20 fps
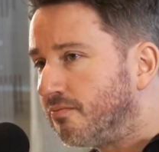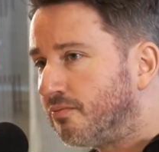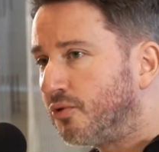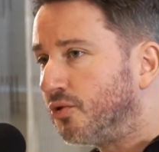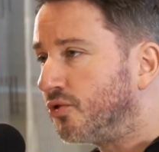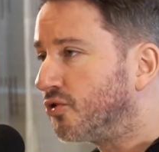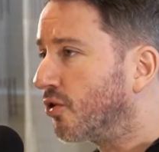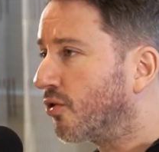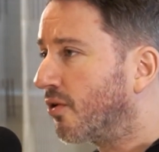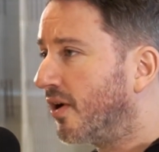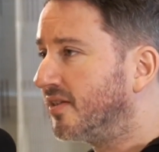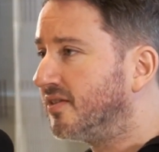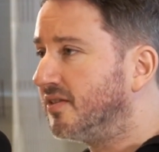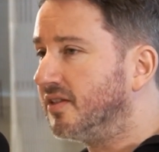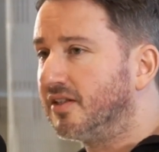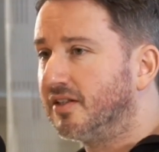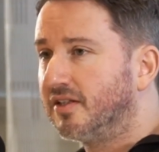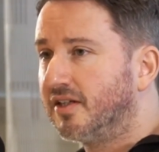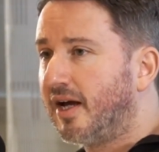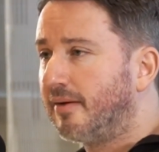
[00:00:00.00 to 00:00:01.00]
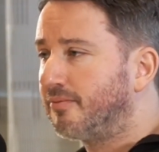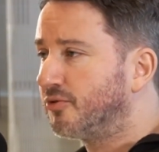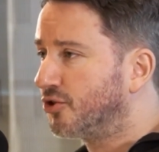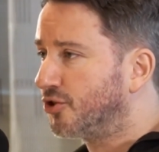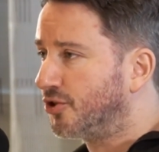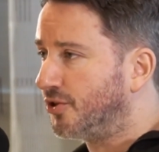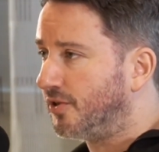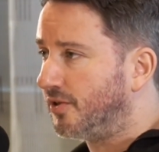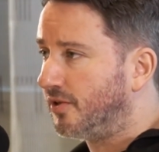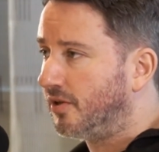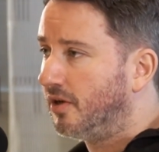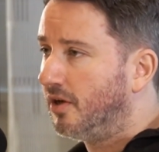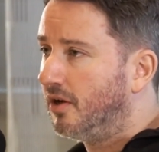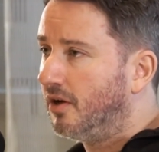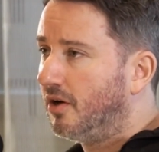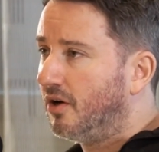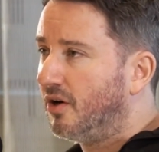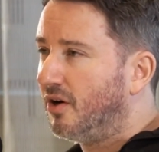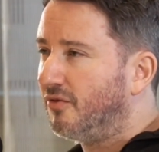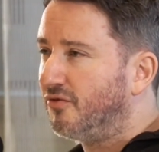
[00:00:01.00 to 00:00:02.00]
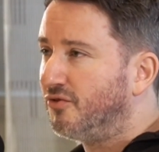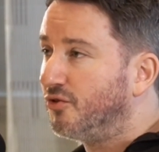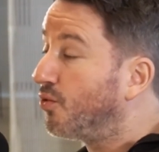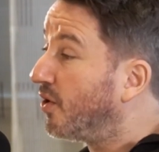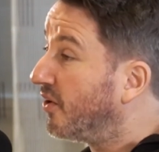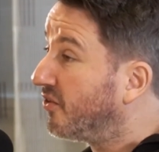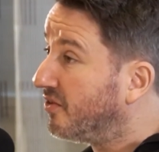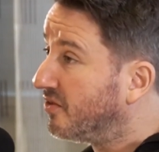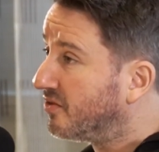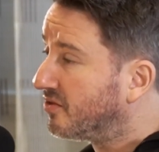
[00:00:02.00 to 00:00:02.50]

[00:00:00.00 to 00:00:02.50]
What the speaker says: plutocratic capture of U.S.